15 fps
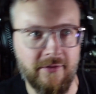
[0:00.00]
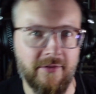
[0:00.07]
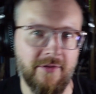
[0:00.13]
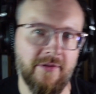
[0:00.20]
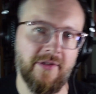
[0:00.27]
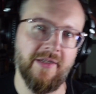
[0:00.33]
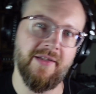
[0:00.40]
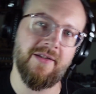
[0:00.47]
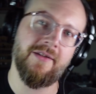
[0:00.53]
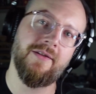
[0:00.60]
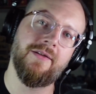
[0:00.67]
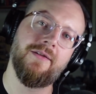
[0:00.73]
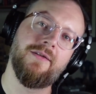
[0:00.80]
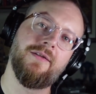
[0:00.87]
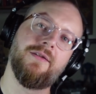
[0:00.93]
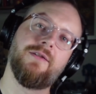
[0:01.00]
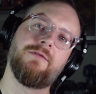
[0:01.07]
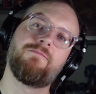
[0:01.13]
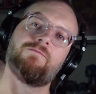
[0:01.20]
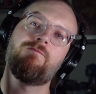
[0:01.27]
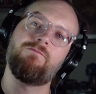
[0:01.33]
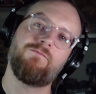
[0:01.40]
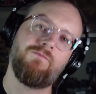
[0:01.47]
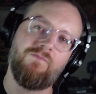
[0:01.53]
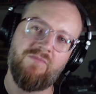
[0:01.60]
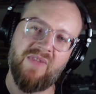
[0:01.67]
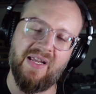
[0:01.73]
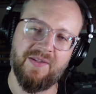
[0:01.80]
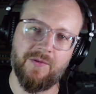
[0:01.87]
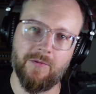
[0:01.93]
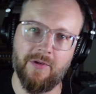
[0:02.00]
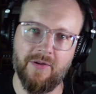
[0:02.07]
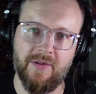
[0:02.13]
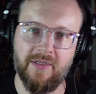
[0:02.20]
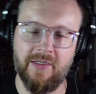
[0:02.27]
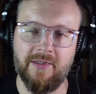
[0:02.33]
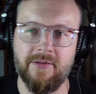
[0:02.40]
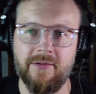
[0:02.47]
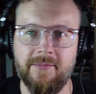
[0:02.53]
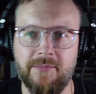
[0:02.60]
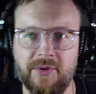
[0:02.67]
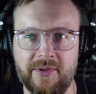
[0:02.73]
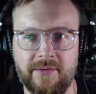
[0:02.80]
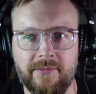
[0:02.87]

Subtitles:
like that sort of thing. But